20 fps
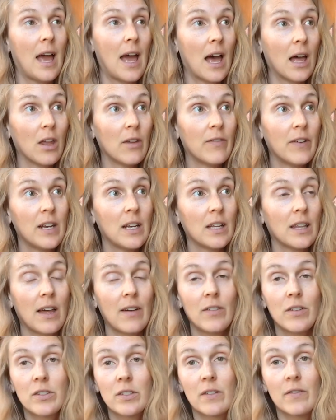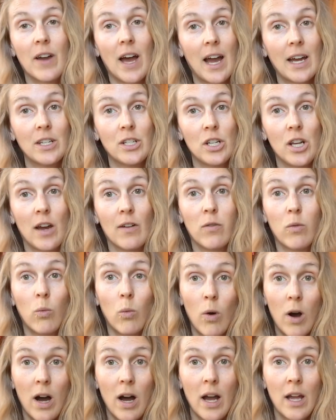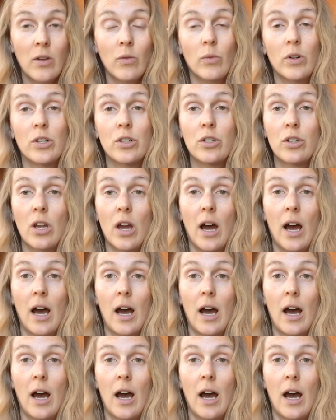elevated levels of IGF-1, which